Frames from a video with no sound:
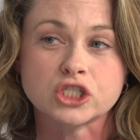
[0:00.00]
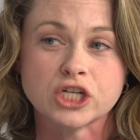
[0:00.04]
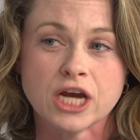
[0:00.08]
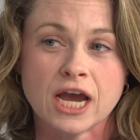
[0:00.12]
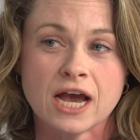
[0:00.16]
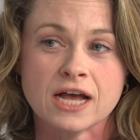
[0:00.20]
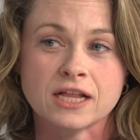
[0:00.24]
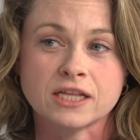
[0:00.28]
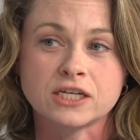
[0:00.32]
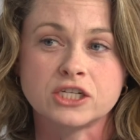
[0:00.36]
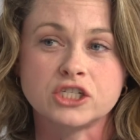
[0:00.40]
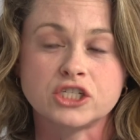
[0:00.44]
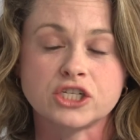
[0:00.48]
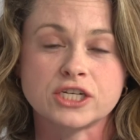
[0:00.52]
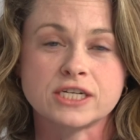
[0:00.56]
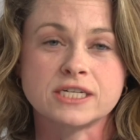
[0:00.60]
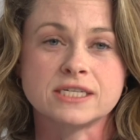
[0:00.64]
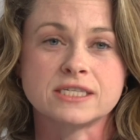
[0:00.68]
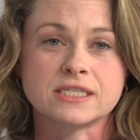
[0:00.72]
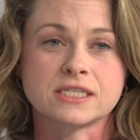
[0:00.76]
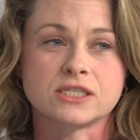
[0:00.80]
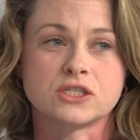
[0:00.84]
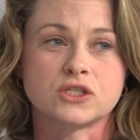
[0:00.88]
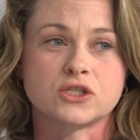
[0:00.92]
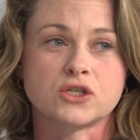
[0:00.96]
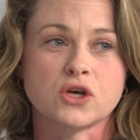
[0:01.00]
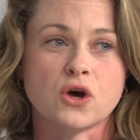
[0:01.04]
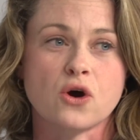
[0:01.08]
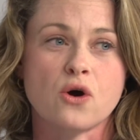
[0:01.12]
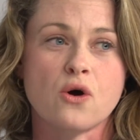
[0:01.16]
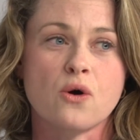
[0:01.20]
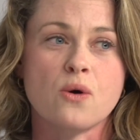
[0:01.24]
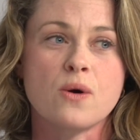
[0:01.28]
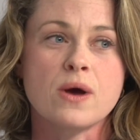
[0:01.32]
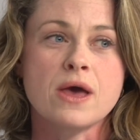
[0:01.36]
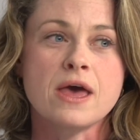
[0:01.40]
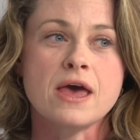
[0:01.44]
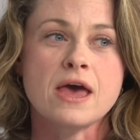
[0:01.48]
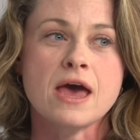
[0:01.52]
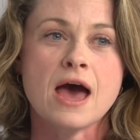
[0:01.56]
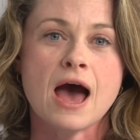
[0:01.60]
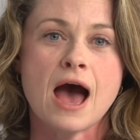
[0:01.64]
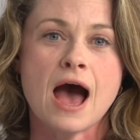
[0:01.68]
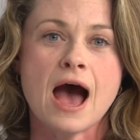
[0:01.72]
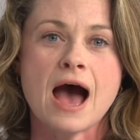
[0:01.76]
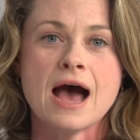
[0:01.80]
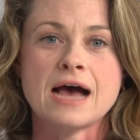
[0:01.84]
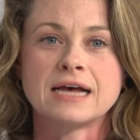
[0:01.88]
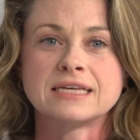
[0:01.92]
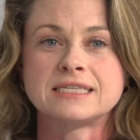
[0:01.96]
challenges, and so
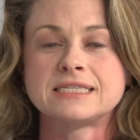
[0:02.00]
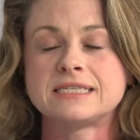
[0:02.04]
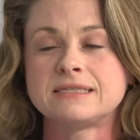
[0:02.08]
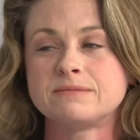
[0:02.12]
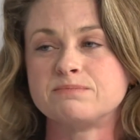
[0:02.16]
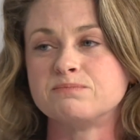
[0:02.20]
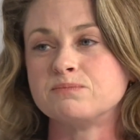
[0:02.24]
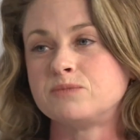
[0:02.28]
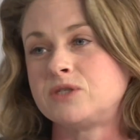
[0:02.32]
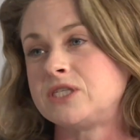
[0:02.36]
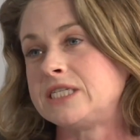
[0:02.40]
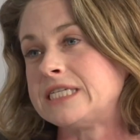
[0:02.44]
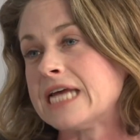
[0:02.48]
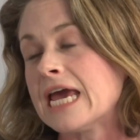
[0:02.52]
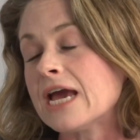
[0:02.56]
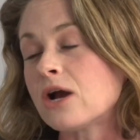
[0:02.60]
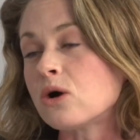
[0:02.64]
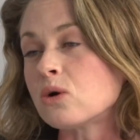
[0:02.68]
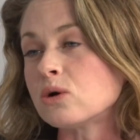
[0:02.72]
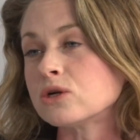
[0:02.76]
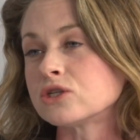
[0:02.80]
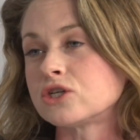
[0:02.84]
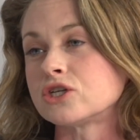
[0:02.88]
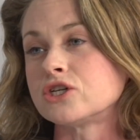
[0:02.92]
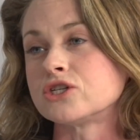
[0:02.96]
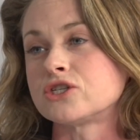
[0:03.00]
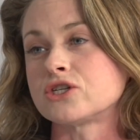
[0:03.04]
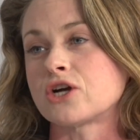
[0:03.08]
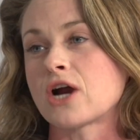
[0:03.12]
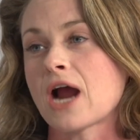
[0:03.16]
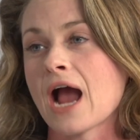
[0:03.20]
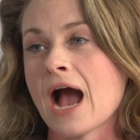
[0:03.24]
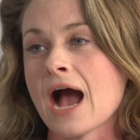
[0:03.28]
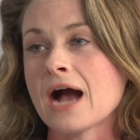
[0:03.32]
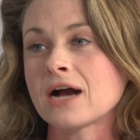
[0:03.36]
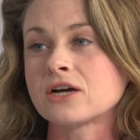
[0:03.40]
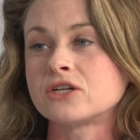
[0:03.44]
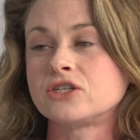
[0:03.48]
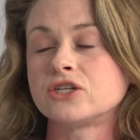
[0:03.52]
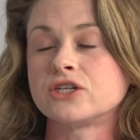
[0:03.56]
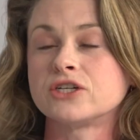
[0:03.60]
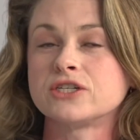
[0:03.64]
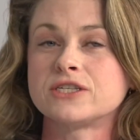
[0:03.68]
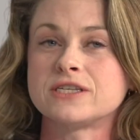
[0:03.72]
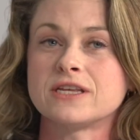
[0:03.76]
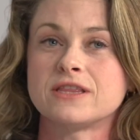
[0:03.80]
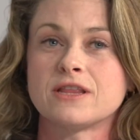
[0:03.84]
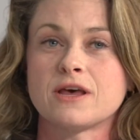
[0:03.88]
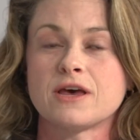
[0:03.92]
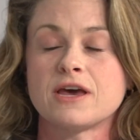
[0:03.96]
stakeholders or
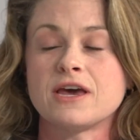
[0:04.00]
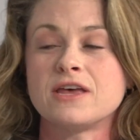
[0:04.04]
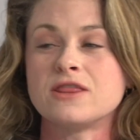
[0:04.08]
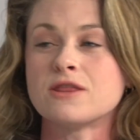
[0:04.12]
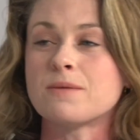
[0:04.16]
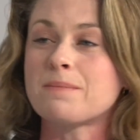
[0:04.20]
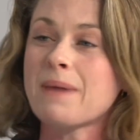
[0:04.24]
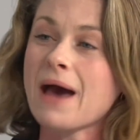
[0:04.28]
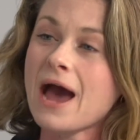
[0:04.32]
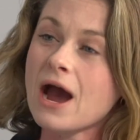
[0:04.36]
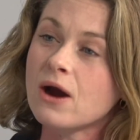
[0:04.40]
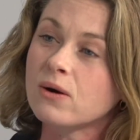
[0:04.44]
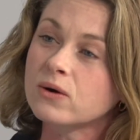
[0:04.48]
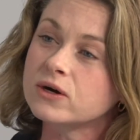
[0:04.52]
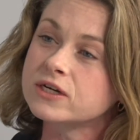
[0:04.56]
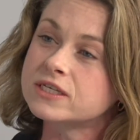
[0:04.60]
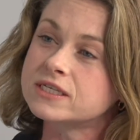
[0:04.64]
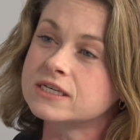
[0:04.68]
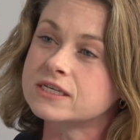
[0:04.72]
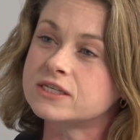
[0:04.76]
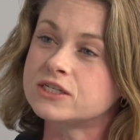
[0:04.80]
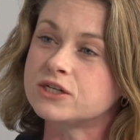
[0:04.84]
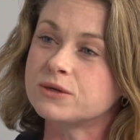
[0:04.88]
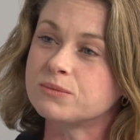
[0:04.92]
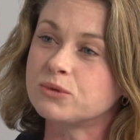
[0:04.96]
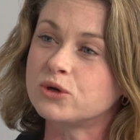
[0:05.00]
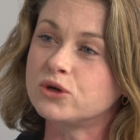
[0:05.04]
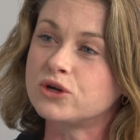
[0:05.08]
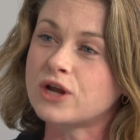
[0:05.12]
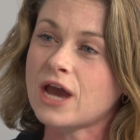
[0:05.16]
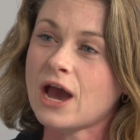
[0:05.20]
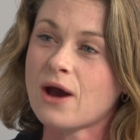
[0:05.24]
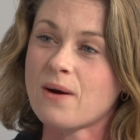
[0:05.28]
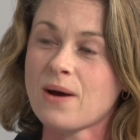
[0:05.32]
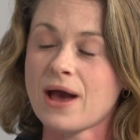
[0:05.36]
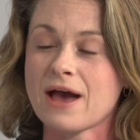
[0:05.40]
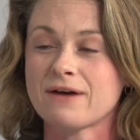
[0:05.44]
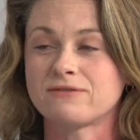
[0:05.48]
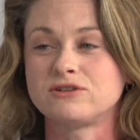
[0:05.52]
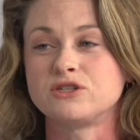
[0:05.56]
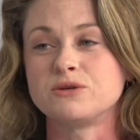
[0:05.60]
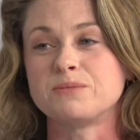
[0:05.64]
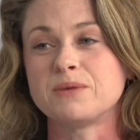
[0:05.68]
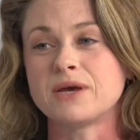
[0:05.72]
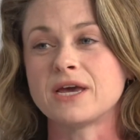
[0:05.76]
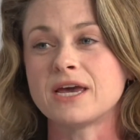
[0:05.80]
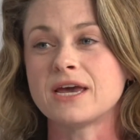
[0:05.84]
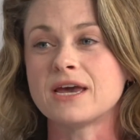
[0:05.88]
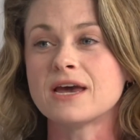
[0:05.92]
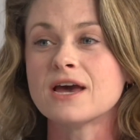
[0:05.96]
actors in the power system who now have to
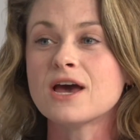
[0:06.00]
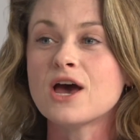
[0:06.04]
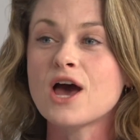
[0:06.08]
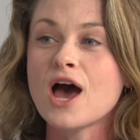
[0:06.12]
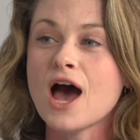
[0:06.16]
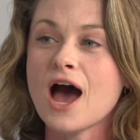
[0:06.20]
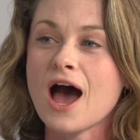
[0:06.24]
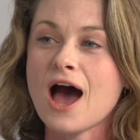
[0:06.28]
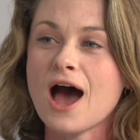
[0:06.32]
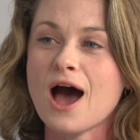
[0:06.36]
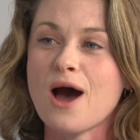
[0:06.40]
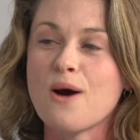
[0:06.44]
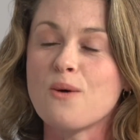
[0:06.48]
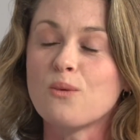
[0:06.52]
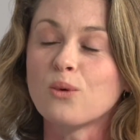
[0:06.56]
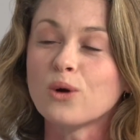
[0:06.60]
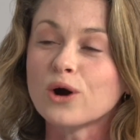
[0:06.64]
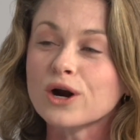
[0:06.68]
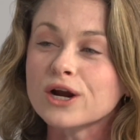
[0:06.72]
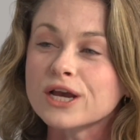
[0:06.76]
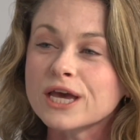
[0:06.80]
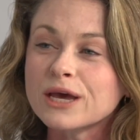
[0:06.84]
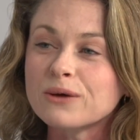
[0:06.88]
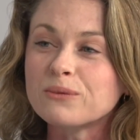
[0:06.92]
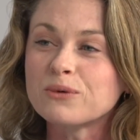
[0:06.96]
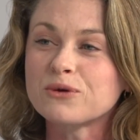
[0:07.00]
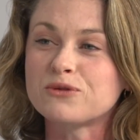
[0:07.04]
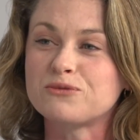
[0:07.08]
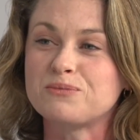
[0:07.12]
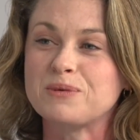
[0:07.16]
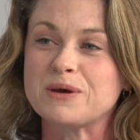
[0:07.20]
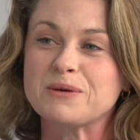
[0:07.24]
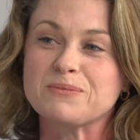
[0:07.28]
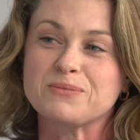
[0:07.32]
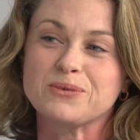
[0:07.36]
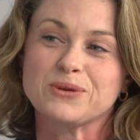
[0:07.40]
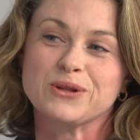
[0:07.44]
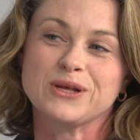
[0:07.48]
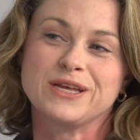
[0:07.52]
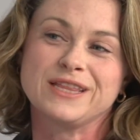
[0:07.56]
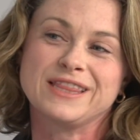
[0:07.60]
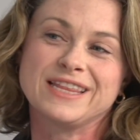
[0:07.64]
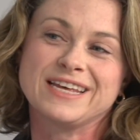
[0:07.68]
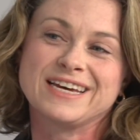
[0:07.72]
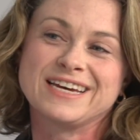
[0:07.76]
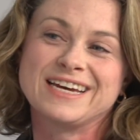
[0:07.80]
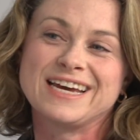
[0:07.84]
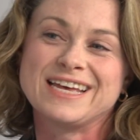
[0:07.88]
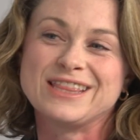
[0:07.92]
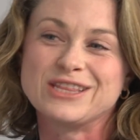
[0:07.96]
be working with people in
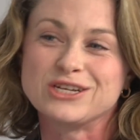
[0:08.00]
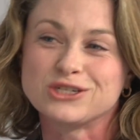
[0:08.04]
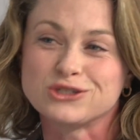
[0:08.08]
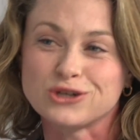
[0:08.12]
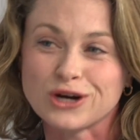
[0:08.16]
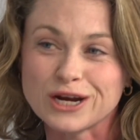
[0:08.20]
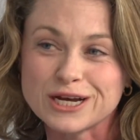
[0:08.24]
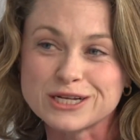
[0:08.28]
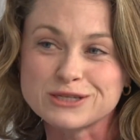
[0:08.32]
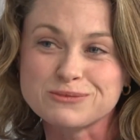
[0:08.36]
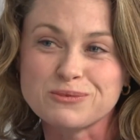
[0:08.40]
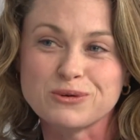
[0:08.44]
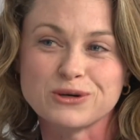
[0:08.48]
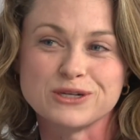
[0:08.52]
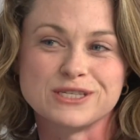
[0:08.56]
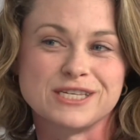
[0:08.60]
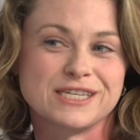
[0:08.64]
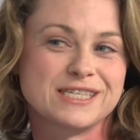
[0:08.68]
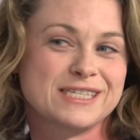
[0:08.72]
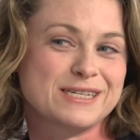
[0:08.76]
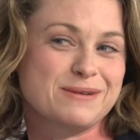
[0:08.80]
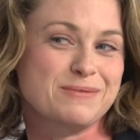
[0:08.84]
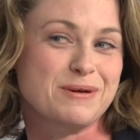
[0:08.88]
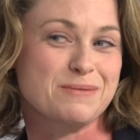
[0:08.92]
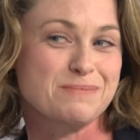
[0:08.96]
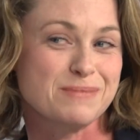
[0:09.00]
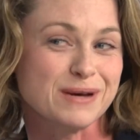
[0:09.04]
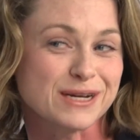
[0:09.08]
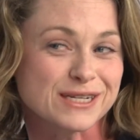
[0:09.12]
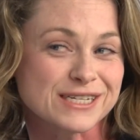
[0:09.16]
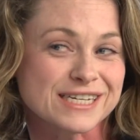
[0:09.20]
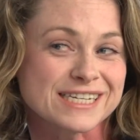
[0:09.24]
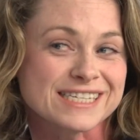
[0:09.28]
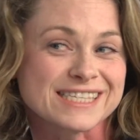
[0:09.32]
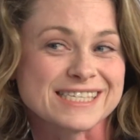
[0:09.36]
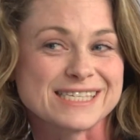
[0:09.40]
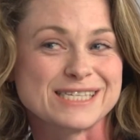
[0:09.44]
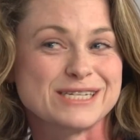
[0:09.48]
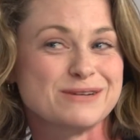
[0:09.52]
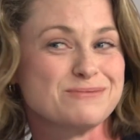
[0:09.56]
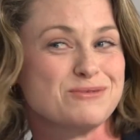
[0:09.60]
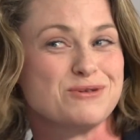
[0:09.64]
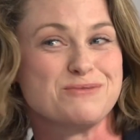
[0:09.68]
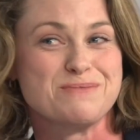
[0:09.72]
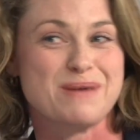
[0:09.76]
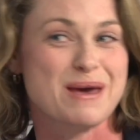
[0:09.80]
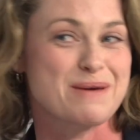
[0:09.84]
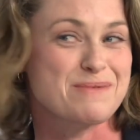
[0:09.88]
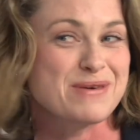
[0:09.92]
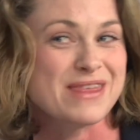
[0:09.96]
the transport system and building system
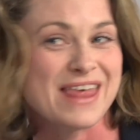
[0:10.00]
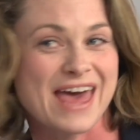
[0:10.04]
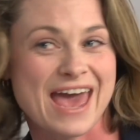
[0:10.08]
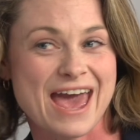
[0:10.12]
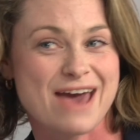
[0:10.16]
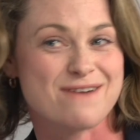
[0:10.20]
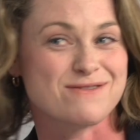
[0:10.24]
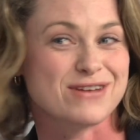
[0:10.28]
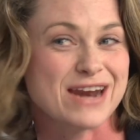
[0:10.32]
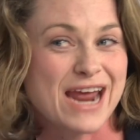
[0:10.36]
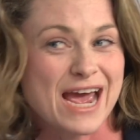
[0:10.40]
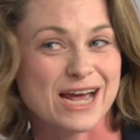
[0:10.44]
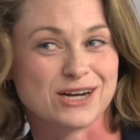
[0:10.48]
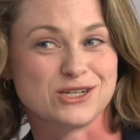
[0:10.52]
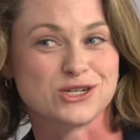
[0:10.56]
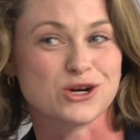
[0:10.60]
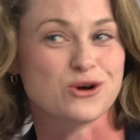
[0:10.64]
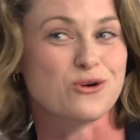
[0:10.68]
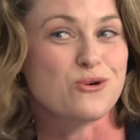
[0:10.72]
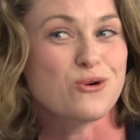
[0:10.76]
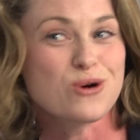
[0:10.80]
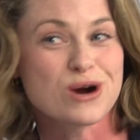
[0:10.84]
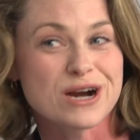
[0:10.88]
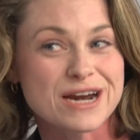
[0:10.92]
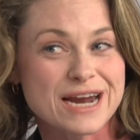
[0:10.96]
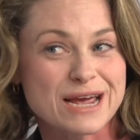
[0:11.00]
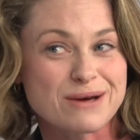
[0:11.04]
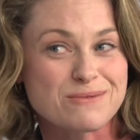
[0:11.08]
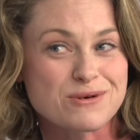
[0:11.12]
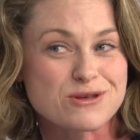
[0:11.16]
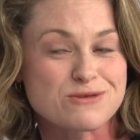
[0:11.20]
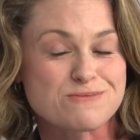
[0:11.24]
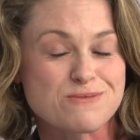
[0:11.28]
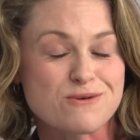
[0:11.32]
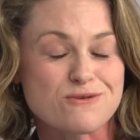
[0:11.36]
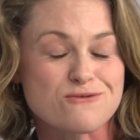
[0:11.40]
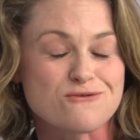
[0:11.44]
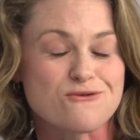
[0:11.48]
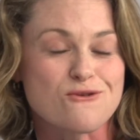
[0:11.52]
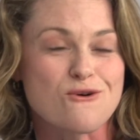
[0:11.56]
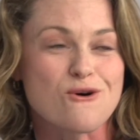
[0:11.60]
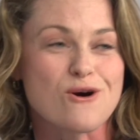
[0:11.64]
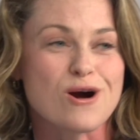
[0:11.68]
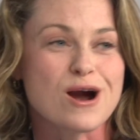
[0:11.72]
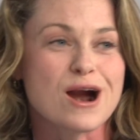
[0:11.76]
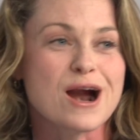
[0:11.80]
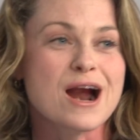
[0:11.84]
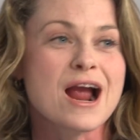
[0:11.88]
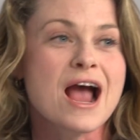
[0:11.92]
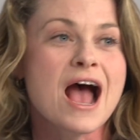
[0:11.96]
who maybe they haven't had to coordinate with
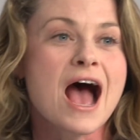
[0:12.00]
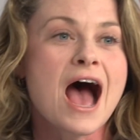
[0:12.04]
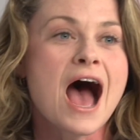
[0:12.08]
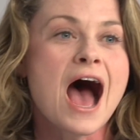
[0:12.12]
before.